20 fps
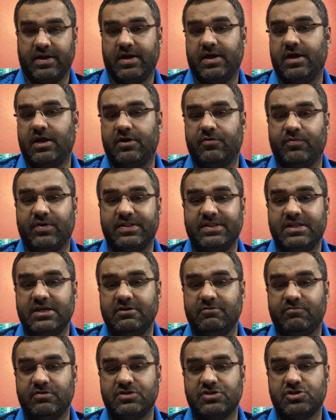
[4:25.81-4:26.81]
and one
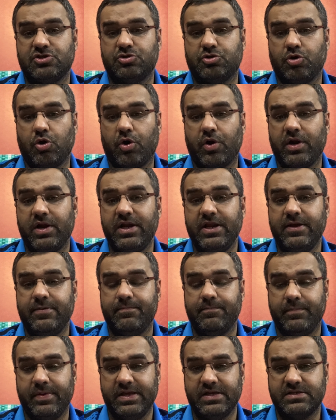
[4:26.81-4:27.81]
thing which thoroughly
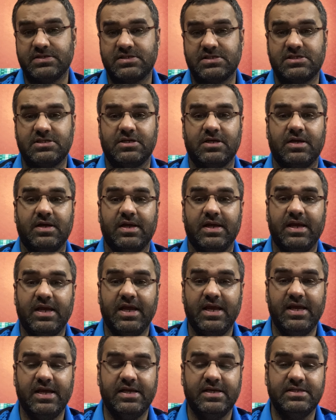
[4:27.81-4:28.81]
missed
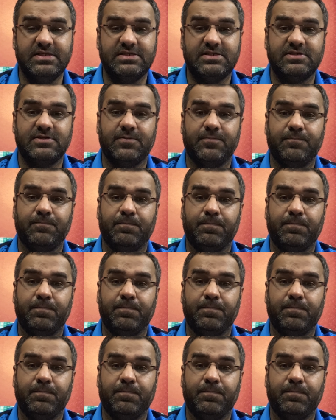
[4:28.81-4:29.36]
is